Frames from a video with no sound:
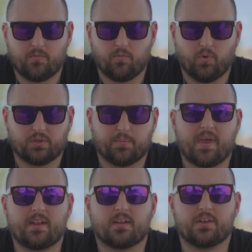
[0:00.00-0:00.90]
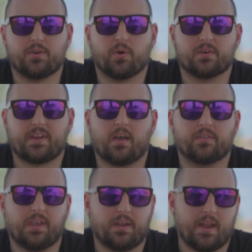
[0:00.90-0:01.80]
will depend on your down
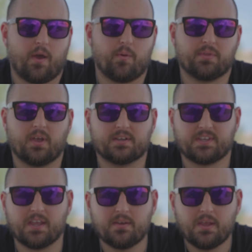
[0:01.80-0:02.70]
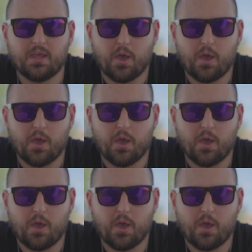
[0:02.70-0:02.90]
lead and how it plugs in.